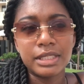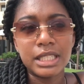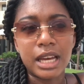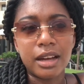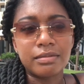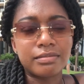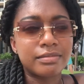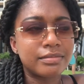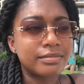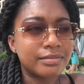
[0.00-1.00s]
Yeah,
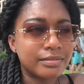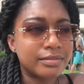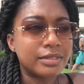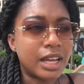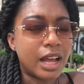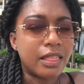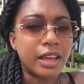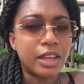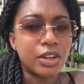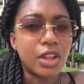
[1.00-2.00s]
I
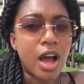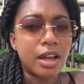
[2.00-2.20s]
like it a lot.